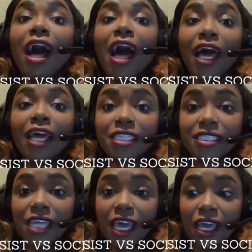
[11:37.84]
I
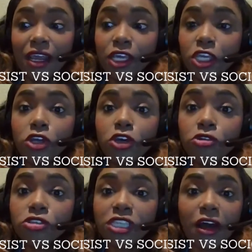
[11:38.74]
just had a
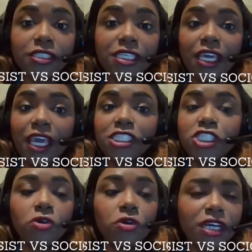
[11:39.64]
huge
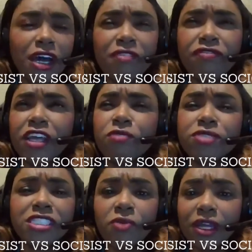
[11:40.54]
altercation or a conflict with
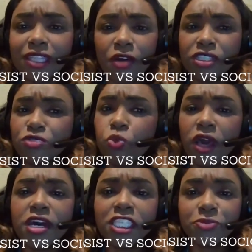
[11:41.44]
someone that was
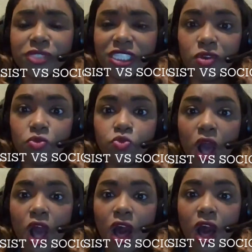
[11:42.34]
100%
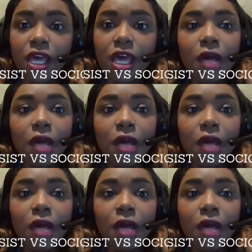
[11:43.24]
wrong.